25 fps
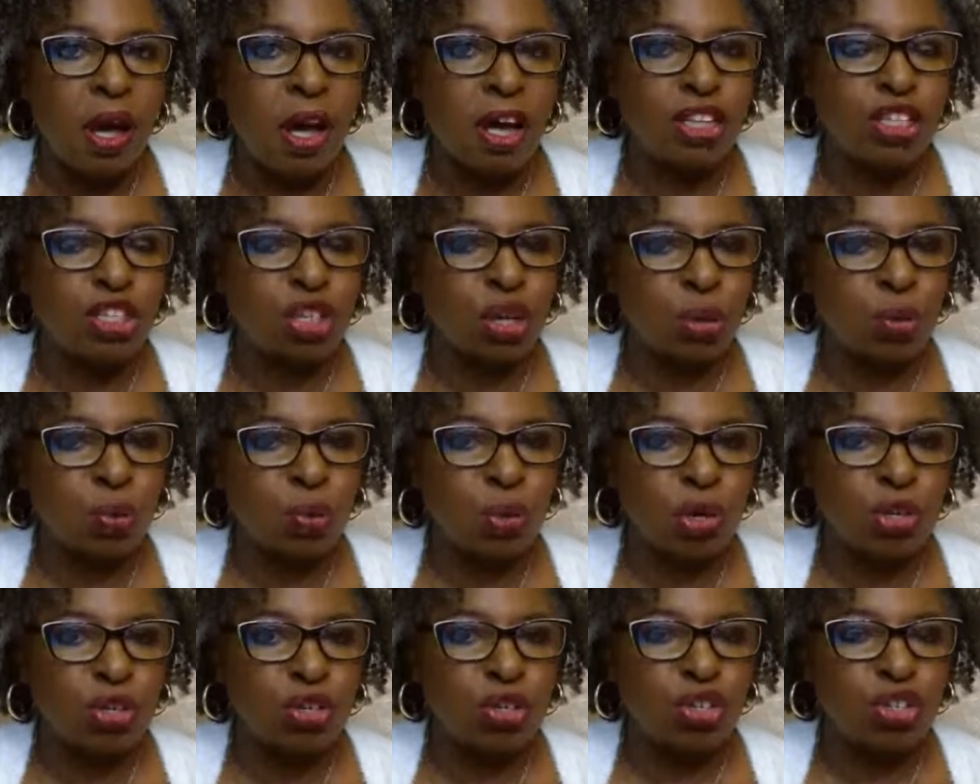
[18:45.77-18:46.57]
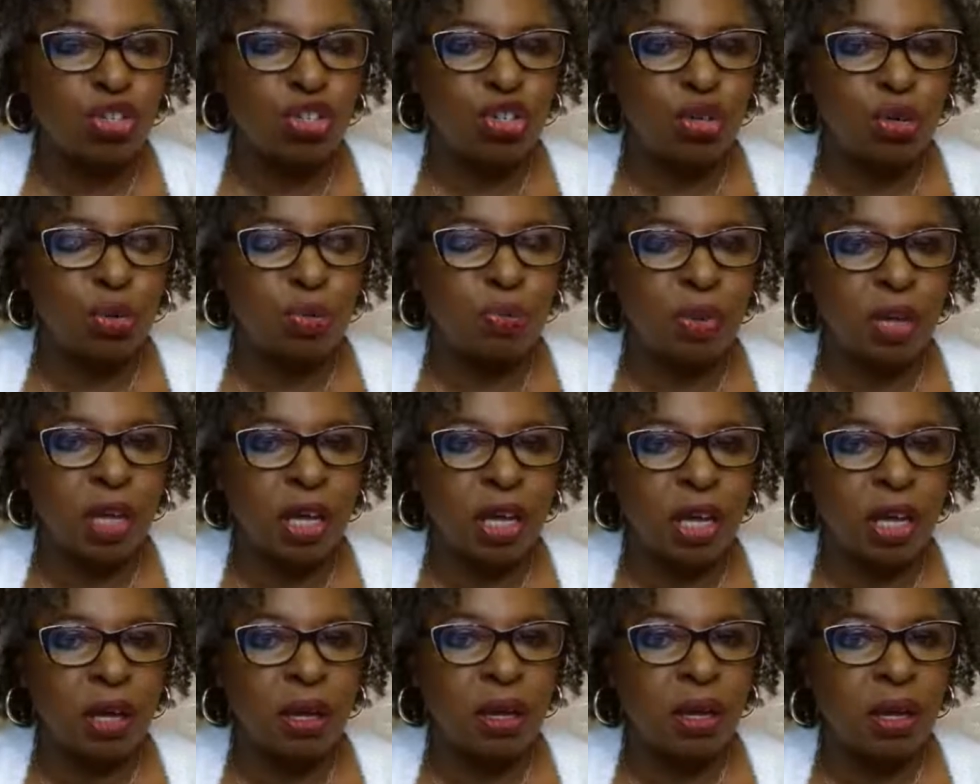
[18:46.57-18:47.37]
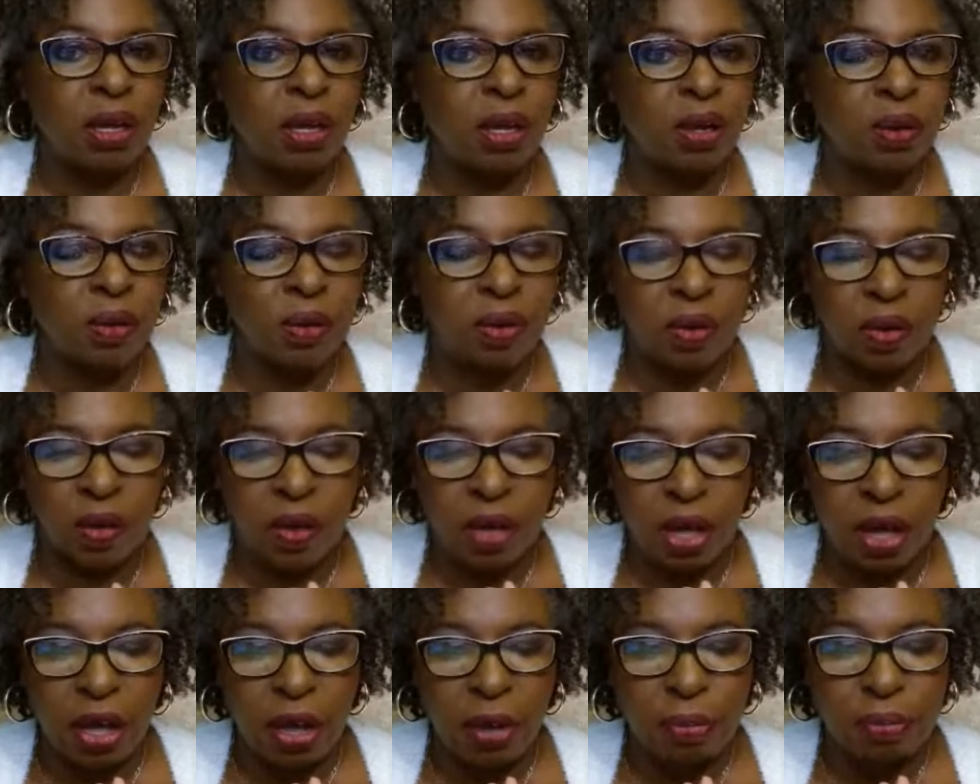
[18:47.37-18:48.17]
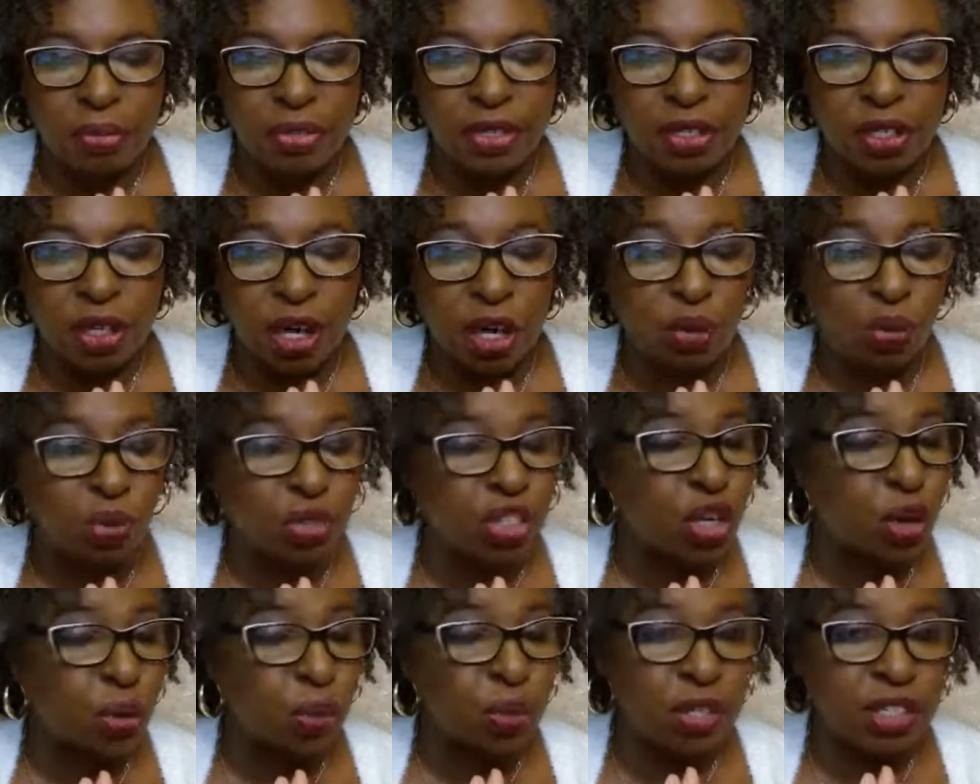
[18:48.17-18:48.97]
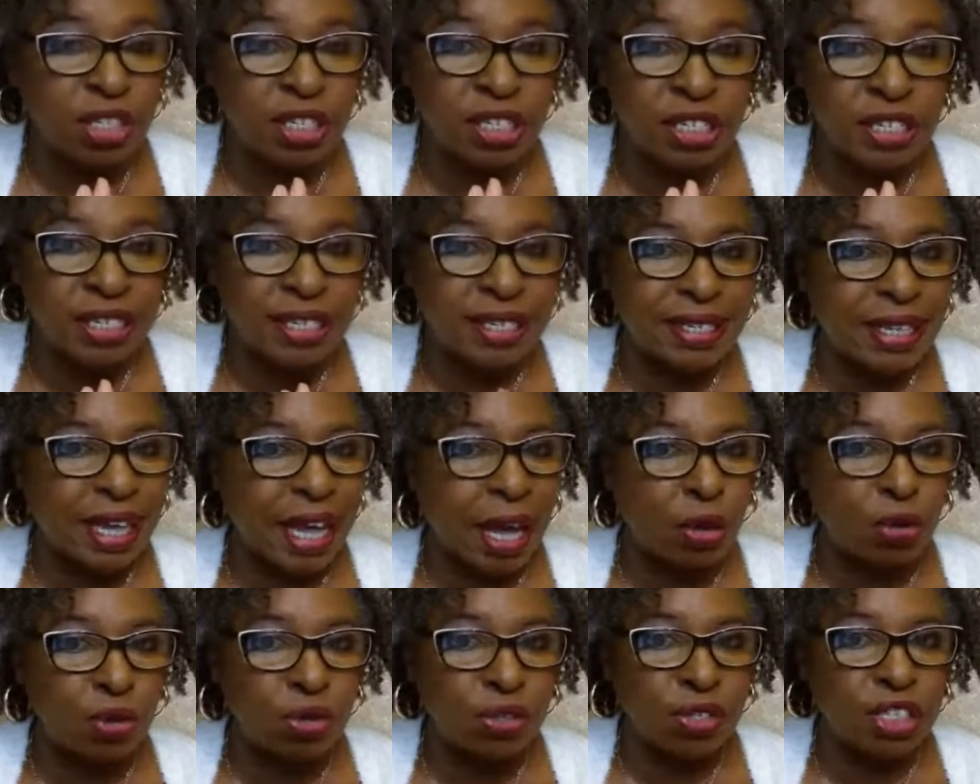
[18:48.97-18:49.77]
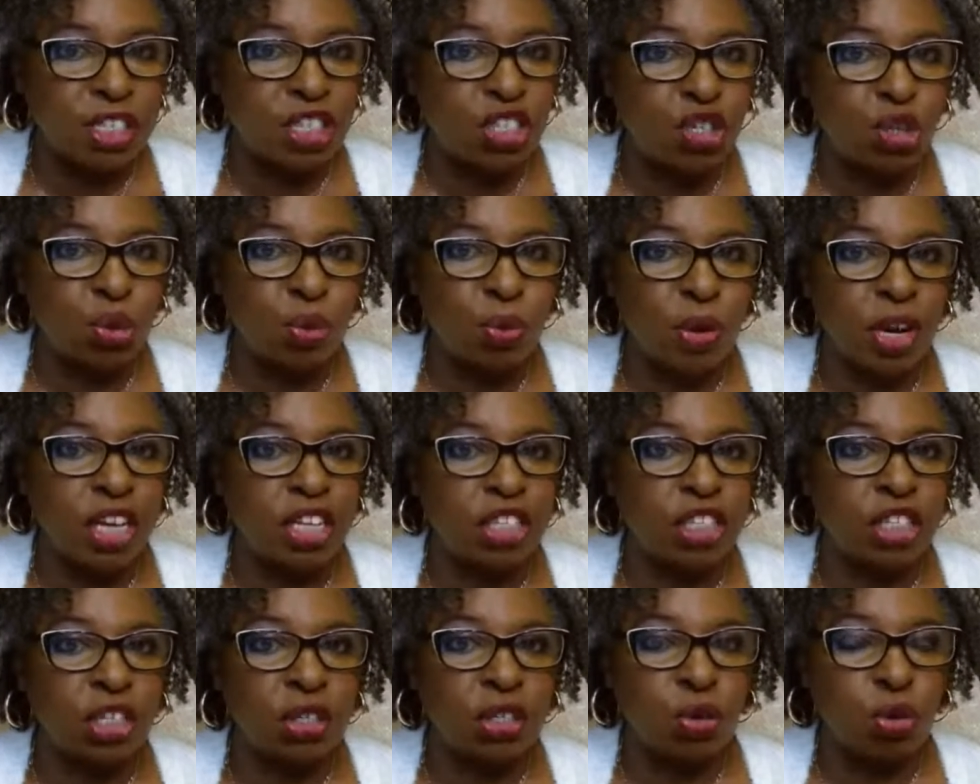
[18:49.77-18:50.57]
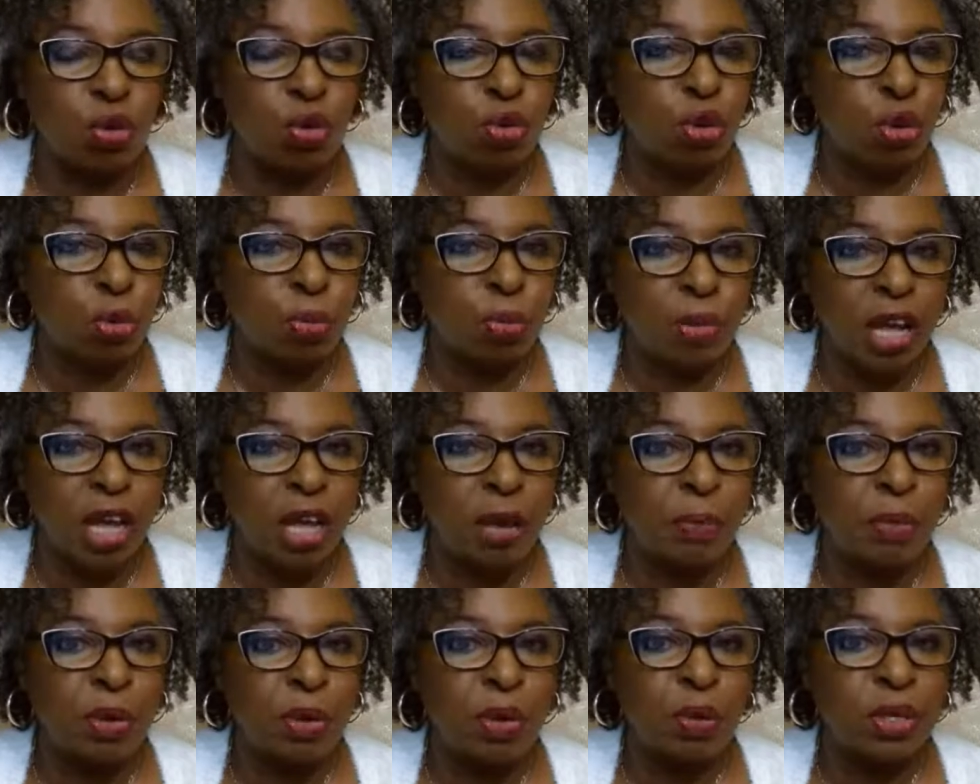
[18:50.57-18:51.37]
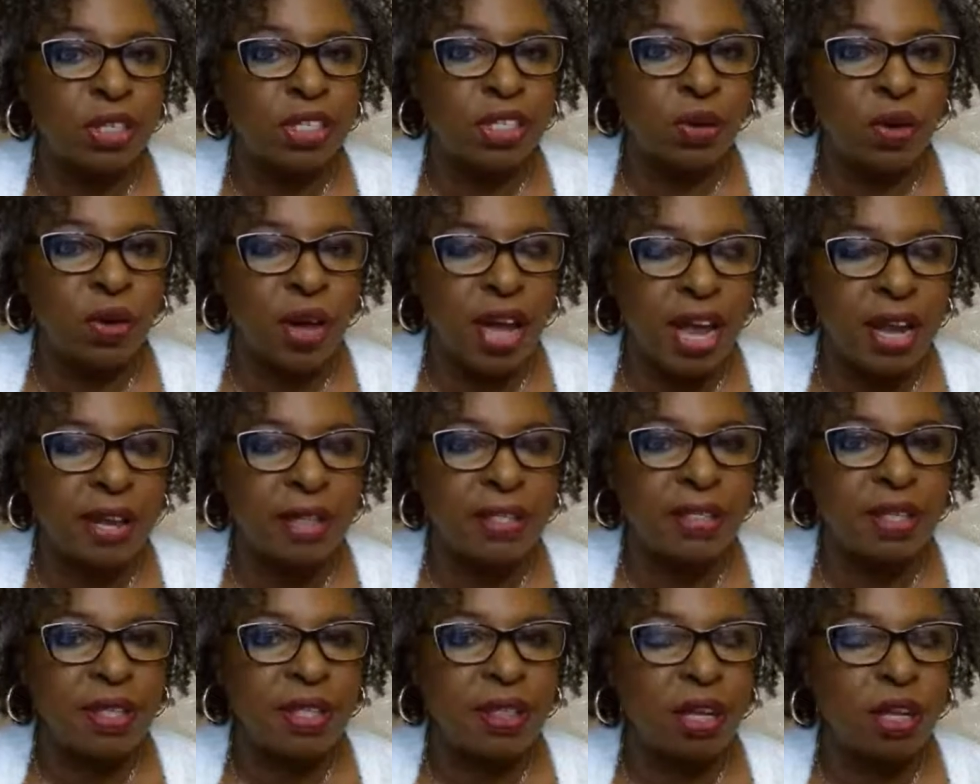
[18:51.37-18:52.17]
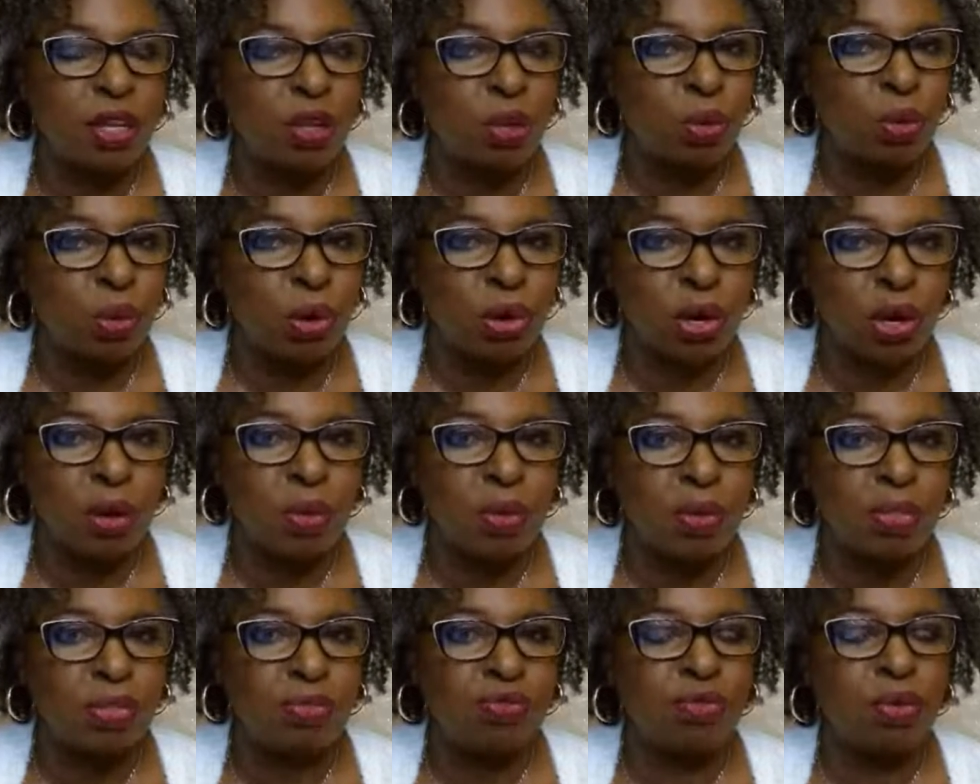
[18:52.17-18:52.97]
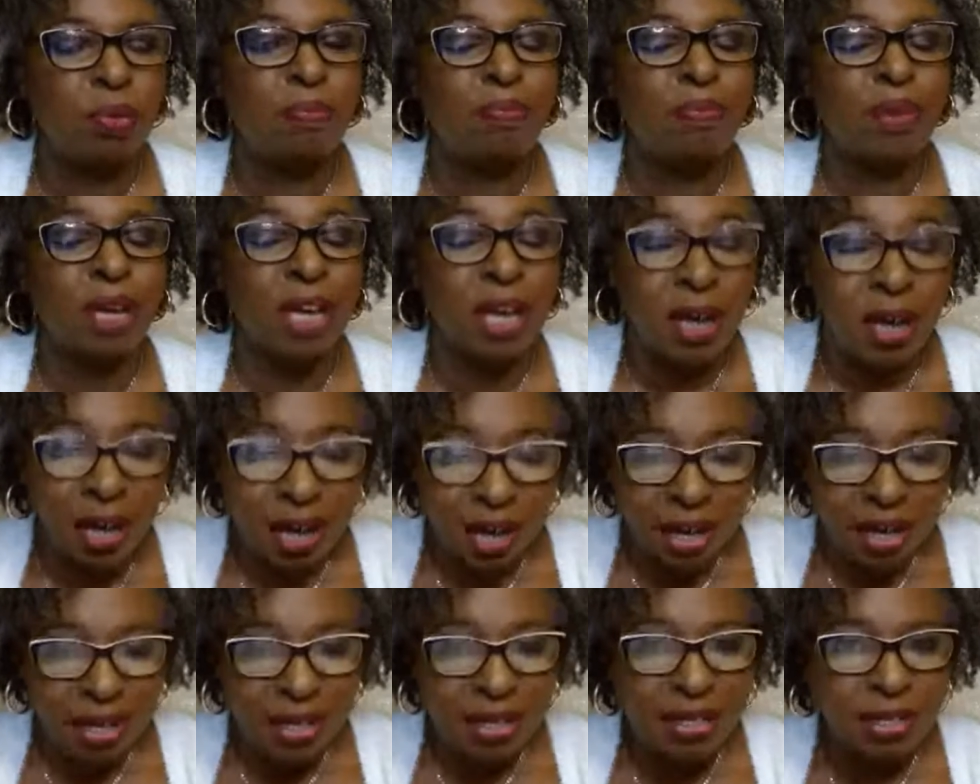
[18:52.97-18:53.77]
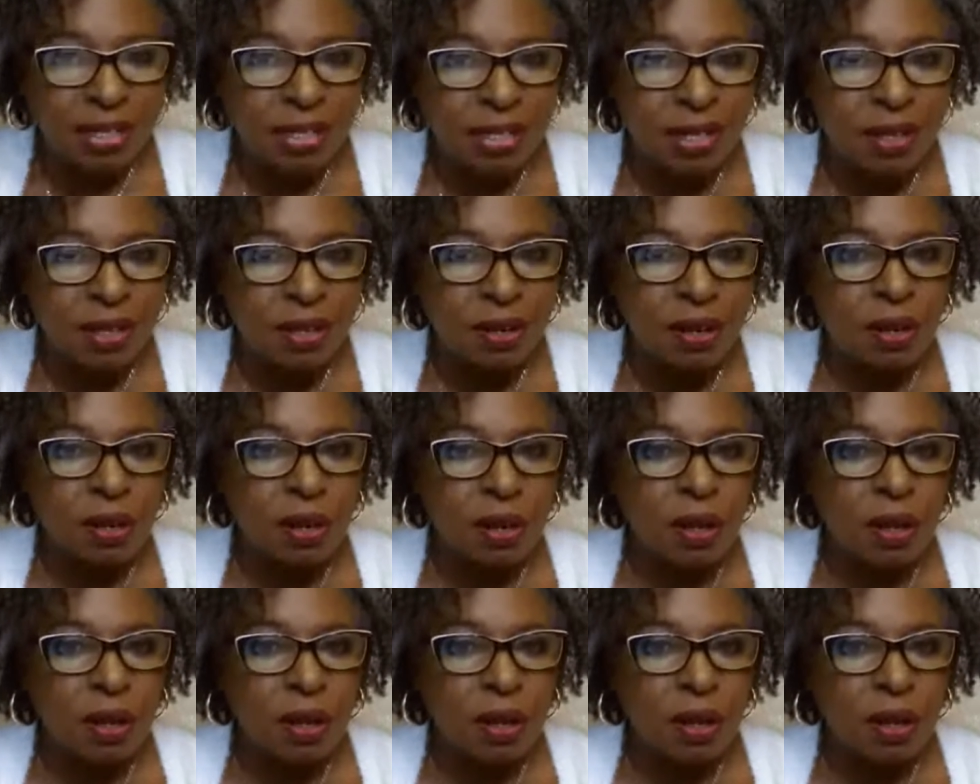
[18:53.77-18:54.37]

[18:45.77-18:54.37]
I don't want you to be I don't want you to discount your situation or your pain points or anything that you are going through, because